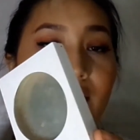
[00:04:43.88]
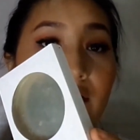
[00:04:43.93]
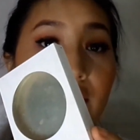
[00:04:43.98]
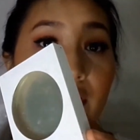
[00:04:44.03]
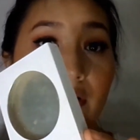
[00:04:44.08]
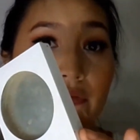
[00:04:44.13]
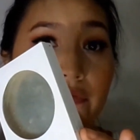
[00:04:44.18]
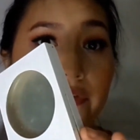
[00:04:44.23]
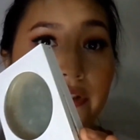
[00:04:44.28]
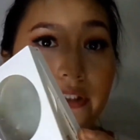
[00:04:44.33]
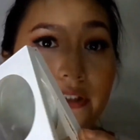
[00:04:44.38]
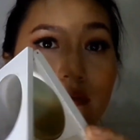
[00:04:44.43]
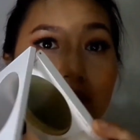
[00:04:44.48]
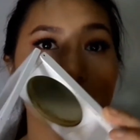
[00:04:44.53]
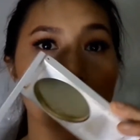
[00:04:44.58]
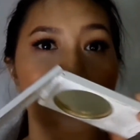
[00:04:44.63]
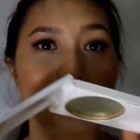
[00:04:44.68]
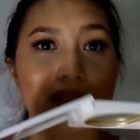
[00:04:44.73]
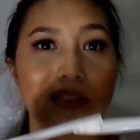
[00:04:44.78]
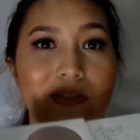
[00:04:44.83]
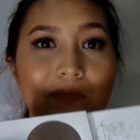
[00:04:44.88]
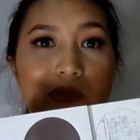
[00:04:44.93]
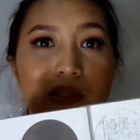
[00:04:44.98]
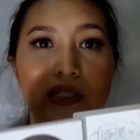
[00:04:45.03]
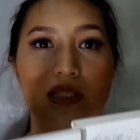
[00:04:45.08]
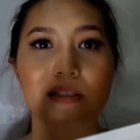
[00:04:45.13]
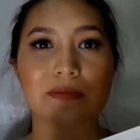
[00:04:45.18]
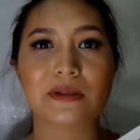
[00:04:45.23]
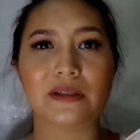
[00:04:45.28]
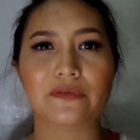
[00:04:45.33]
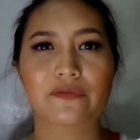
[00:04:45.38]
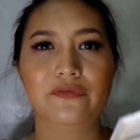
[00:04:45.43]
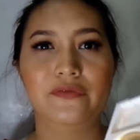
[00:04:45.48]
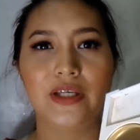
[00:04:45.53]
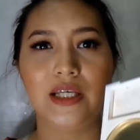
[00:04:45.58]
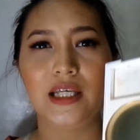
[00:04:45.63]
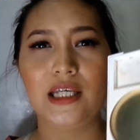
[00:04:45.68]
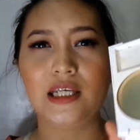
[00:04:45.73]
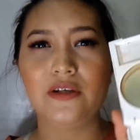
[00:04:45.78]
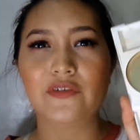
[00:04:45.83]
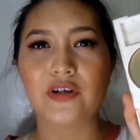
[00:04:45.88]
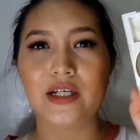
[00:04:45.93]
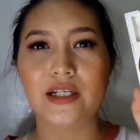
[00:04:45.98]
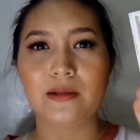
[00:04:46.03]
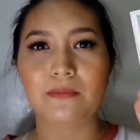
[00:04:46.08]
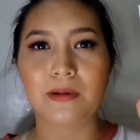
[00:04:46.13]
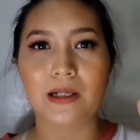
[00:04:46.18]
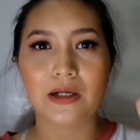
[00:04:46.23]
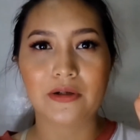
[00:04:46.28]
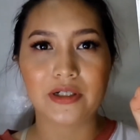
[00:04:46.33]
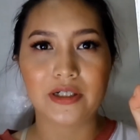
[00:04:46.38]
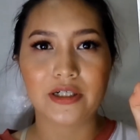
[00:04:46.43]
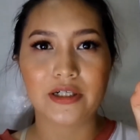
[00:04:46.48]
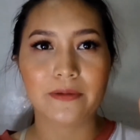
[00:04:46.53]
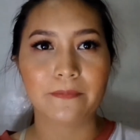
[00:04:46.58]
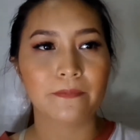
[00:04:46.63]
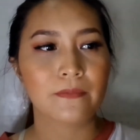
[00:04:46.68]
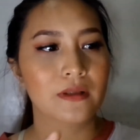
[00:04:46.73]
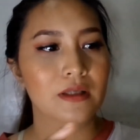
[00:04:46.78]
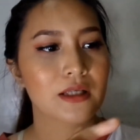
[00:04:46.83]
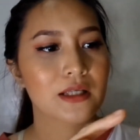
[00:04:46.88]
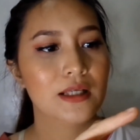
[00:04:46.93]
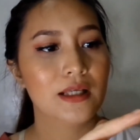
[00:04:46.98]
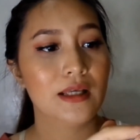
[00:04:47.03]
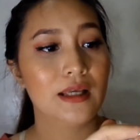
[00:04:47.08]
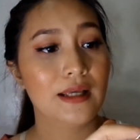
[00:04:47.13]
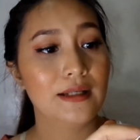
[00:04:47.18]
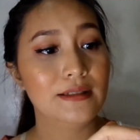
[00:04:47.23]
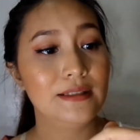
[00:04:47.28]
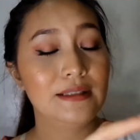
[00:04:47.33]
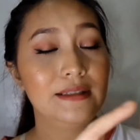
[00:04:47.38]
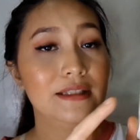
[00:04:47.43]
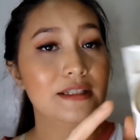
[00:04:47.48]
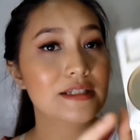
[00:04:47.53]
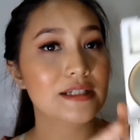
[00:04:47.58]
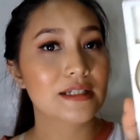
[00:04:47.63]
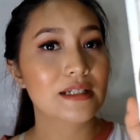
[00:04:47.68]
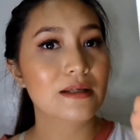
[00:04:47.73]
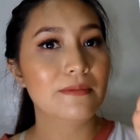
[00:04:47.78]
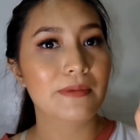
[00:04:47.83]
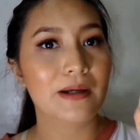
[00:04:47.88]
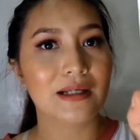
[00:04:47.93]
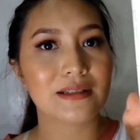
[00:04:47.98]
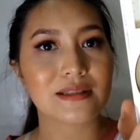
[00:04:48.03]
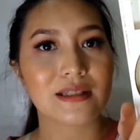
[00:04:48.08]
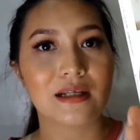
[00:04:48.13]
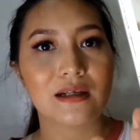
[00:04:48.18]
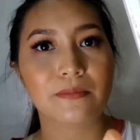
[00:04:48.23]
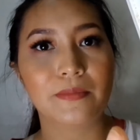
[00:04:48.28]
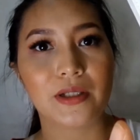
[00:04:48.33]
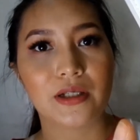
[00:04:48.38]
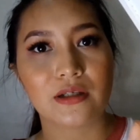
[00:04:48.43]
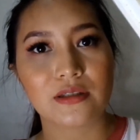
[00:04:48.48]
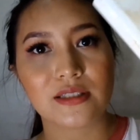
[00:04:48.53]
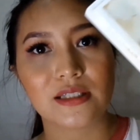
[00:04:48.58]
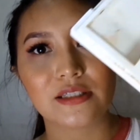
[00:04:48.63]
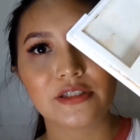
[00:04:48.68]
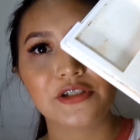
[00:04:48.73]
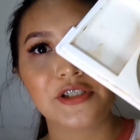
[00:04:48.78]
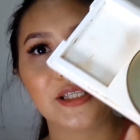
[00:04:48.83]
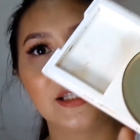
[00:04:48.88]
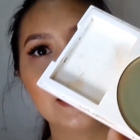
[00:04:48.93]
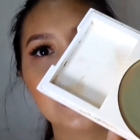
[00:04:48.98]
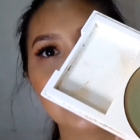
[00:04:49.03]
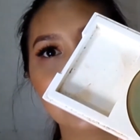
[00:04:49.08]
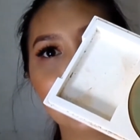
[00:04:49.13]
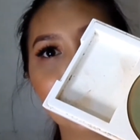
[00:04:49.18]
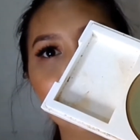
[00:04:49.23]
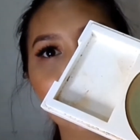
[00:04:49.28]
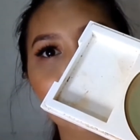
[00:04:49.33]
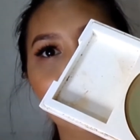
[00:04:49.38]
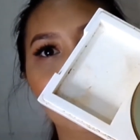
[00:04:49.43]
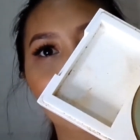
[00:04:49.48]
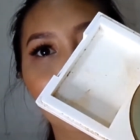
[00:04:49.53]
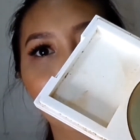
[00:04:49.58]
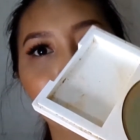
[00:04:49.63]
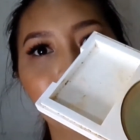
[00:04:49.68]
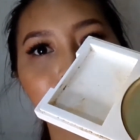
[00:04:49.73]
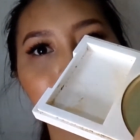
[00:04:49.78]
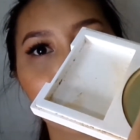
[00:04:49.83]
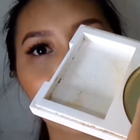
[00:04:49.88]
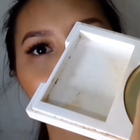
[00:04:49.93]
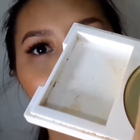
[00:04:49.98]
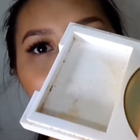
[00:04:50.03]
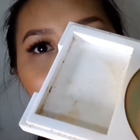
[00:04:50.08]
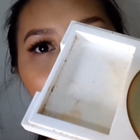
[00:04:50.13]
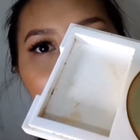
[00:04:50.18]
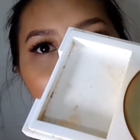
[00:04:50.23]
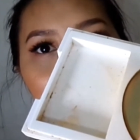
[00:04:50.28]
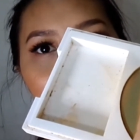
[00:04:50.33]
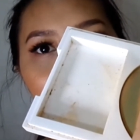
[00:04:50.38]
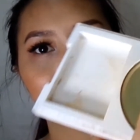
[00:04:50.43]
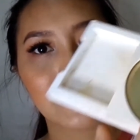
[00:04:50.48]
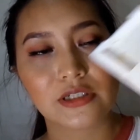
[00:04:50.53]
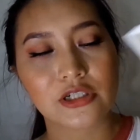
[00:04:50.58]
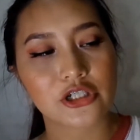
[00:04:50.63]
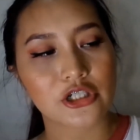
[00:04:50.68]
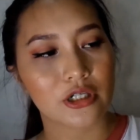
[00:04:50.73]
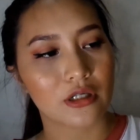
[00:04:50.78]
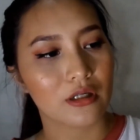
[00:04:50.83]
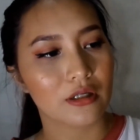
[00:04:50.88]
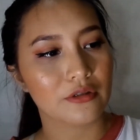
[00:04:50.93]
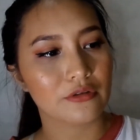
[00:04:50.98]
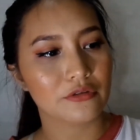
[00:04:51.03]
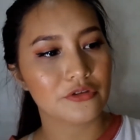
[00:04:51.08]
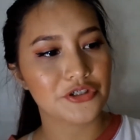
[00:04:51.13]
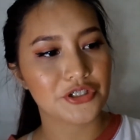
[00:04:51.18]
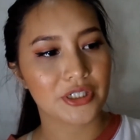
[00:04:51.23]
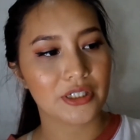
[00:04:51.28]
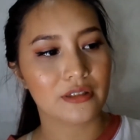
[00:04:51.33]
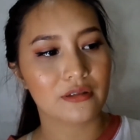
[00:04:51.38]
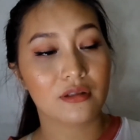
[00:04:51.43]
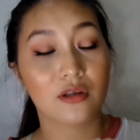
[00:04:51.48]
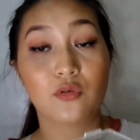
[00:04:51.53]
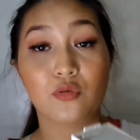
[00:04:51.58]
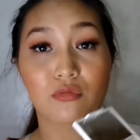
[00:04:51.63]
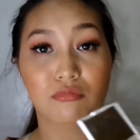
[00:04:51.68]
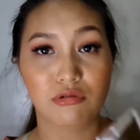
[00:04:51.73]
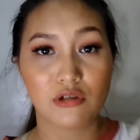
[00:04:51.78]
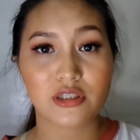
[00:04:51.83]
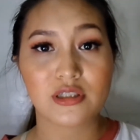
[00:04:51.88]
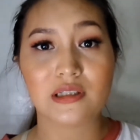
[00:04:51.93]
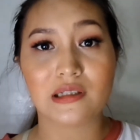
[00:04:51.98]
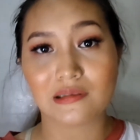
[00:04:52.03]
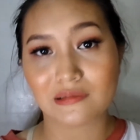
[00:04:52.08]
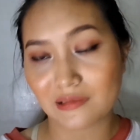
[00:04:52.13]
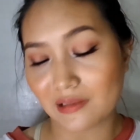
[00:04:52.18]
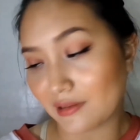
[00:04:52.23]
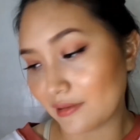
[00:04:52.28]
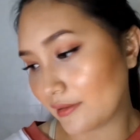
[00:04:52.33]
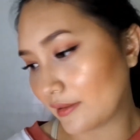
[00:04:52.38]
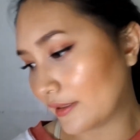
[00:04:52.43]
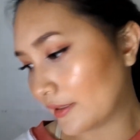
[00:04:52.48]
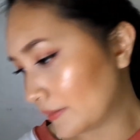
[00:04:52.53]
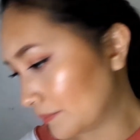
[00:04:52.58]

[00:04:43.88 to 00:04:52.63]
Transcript: love it. This one is my favorite powder. And hindi siya nabasag because as you can see, meron naman siyang ano siya. Naubos lang talaga.